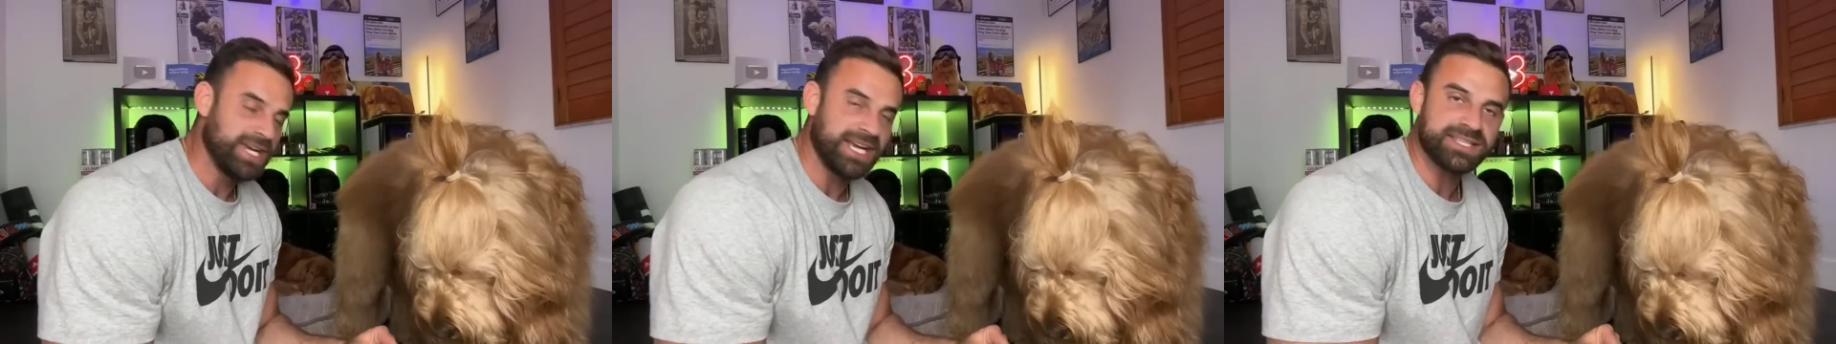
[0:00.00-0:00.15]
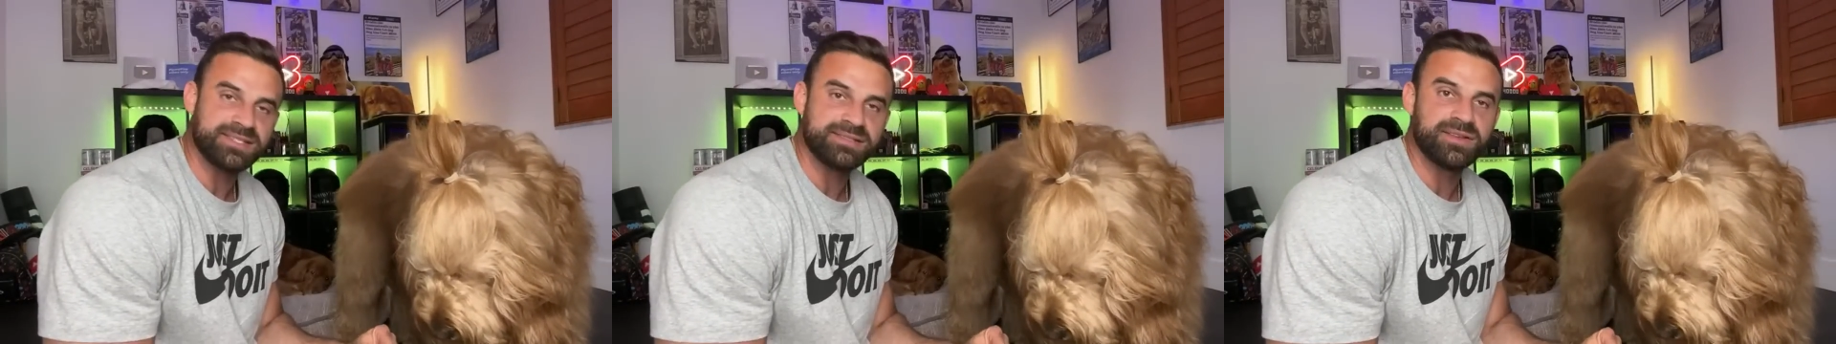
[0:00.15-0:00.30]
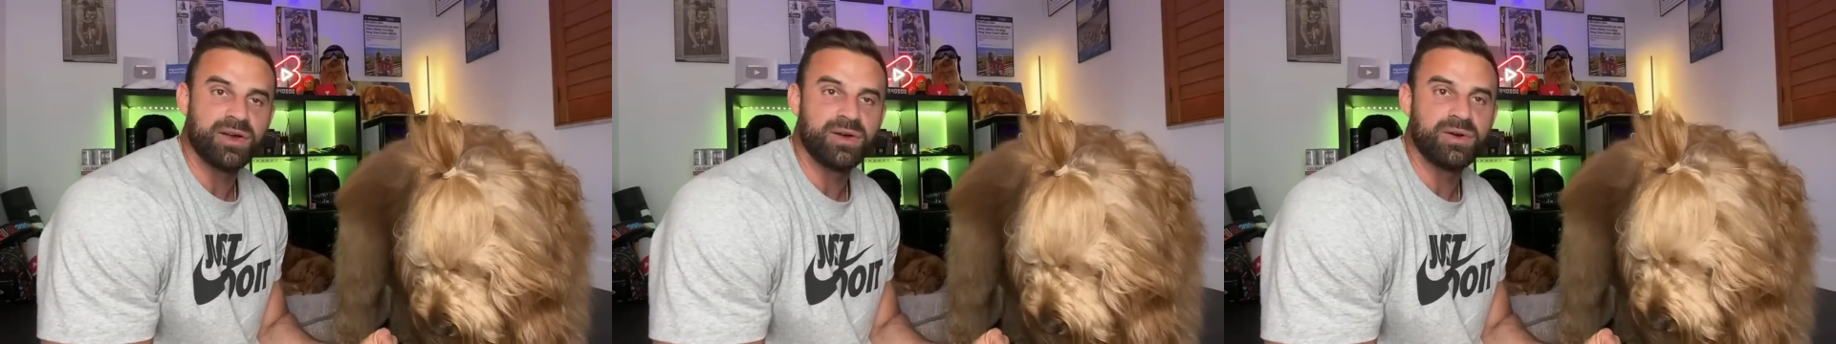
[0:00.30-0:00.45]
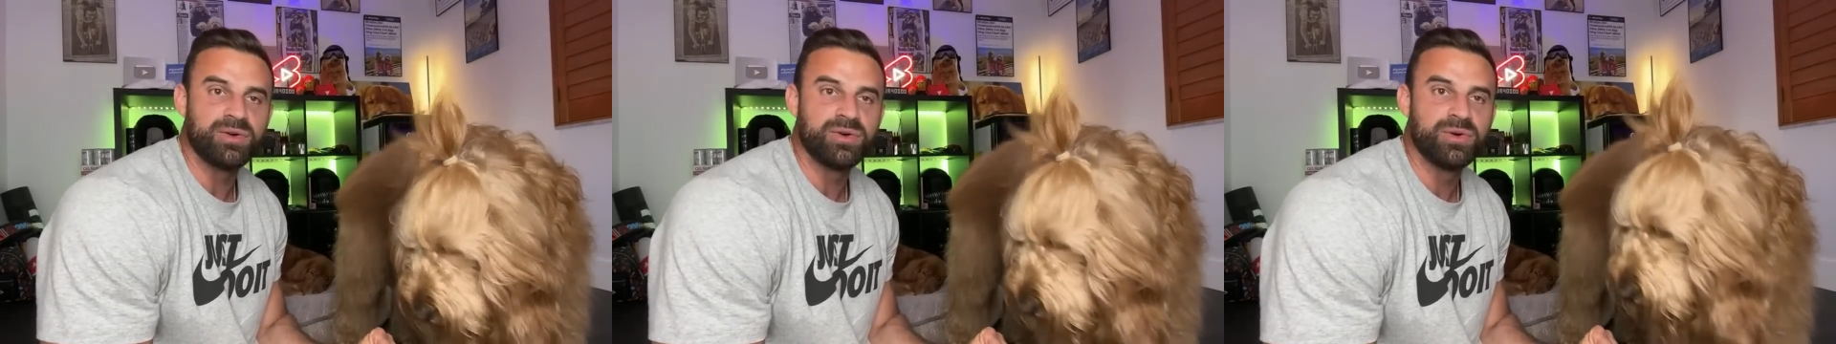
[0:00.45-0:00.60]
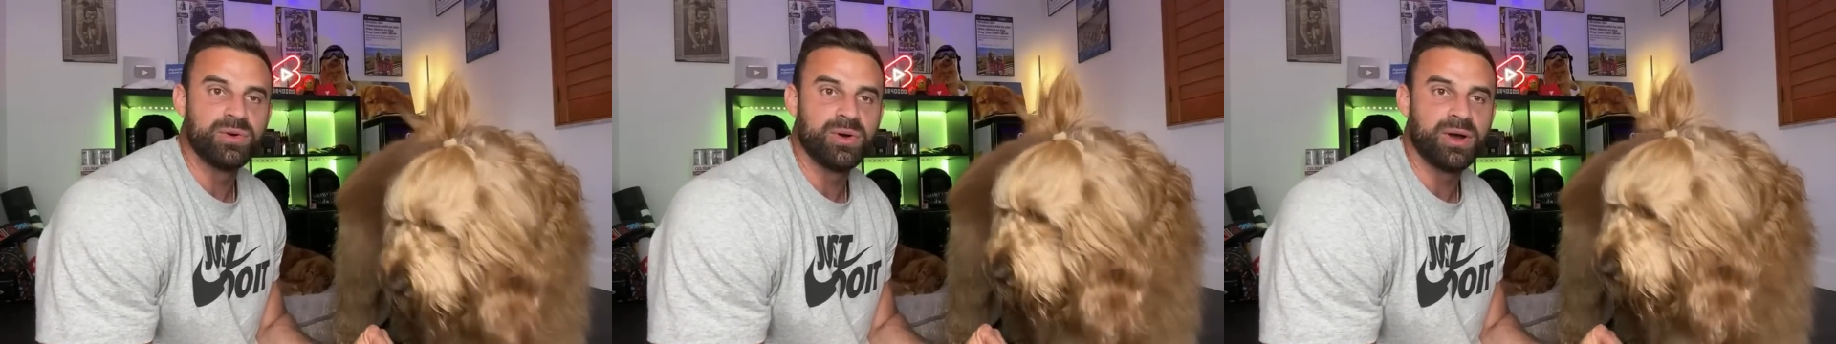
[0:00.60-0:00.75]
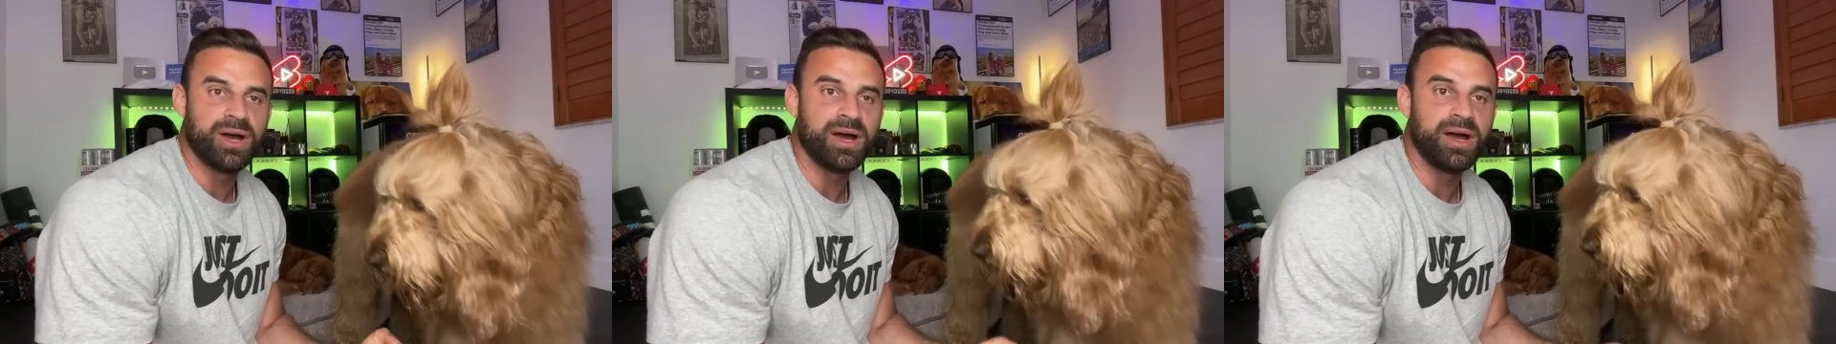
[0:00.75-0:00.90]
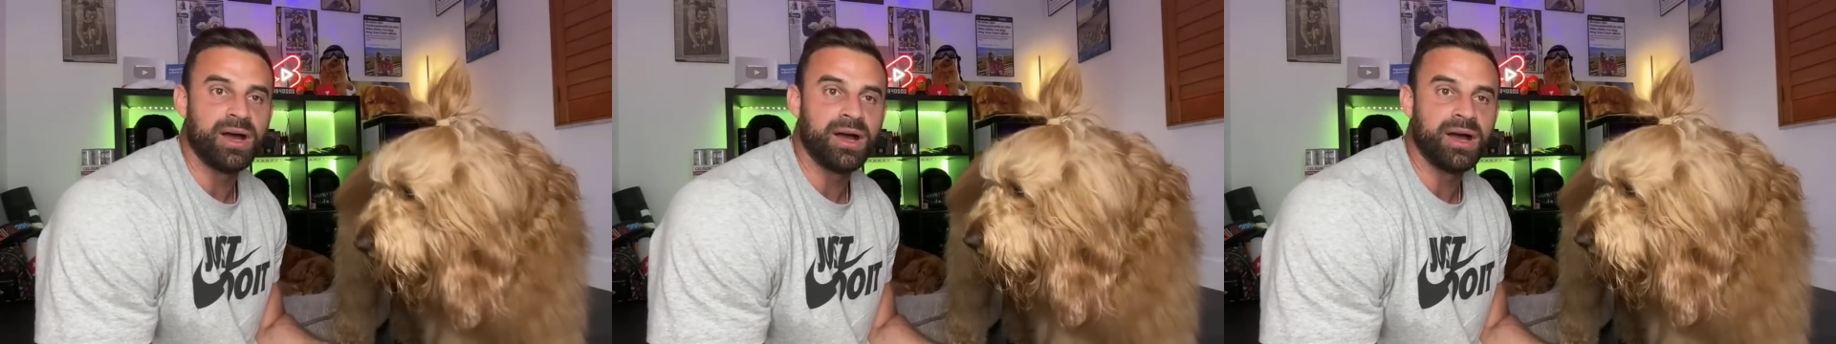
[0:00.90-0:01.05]
you guys know
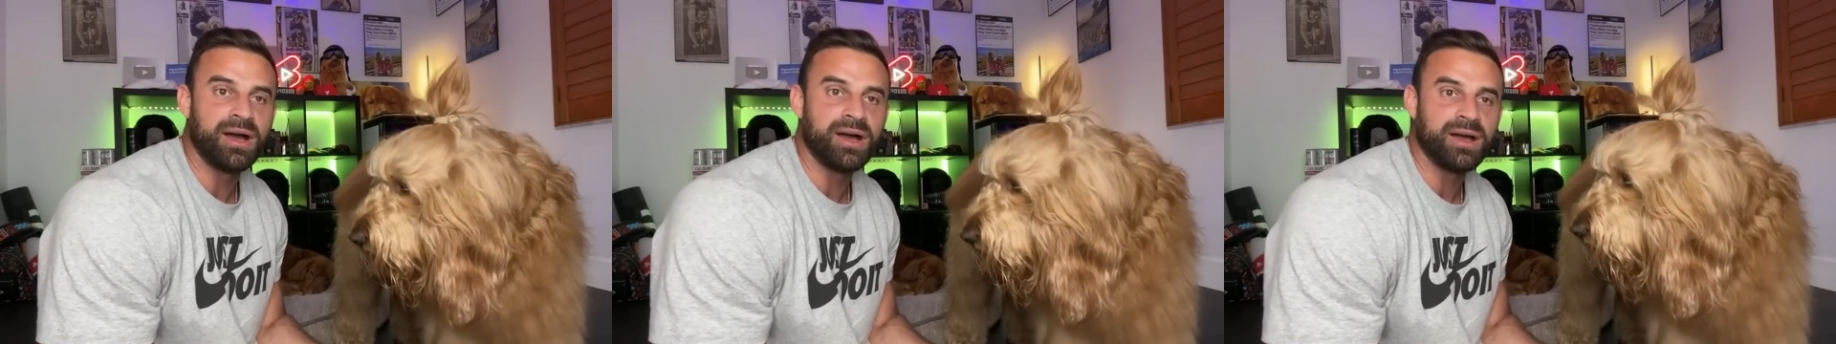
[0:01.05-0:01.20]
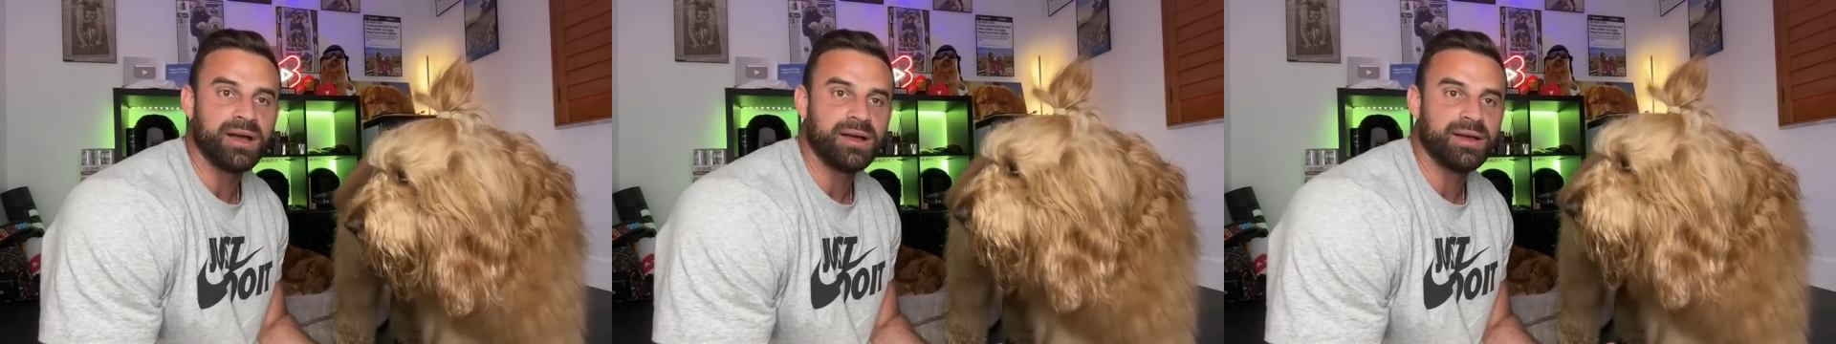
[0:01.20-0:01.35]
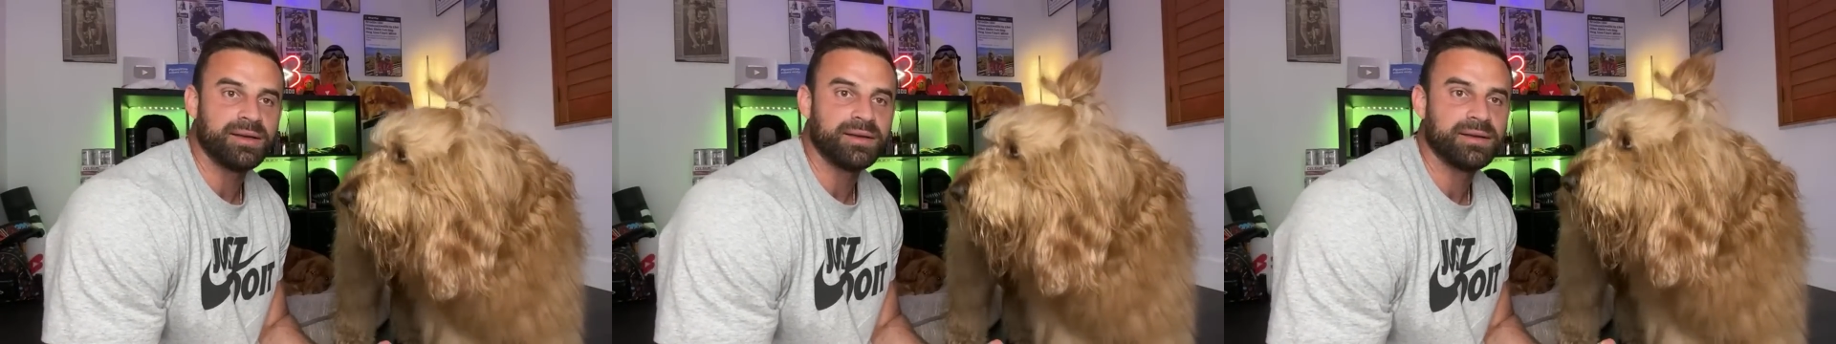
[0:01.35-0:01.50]
who...